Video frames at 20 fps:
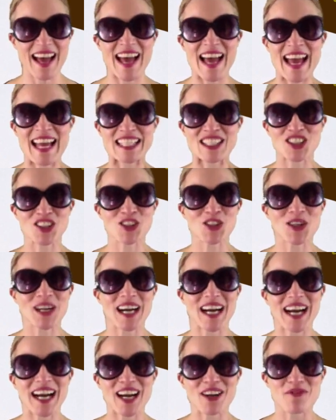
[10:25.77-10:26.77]

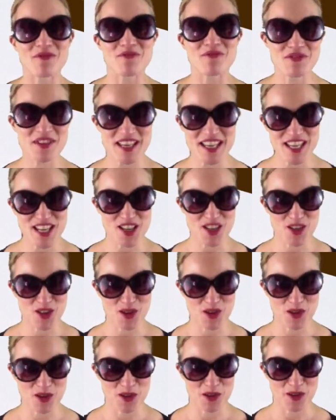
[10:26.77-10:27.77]
Être ravi
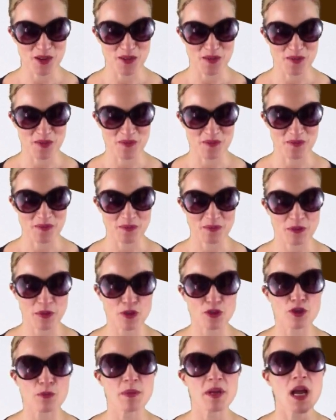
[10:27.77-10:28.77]
que.
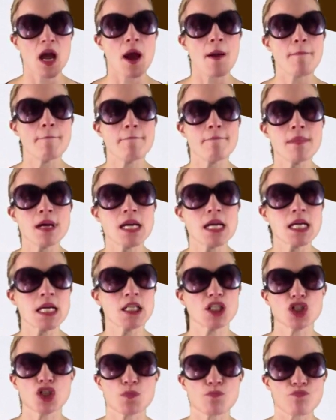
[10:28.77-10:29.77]
To be
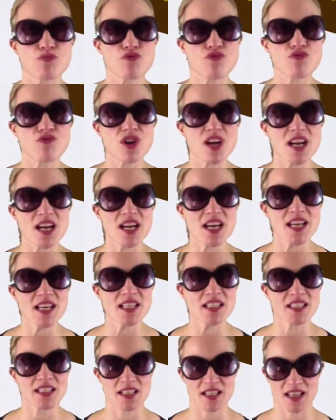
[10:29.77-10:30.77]
amazed,
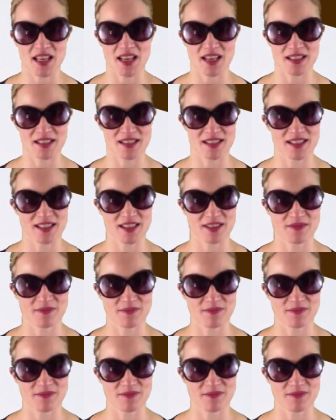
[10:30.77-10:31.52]
surprised that.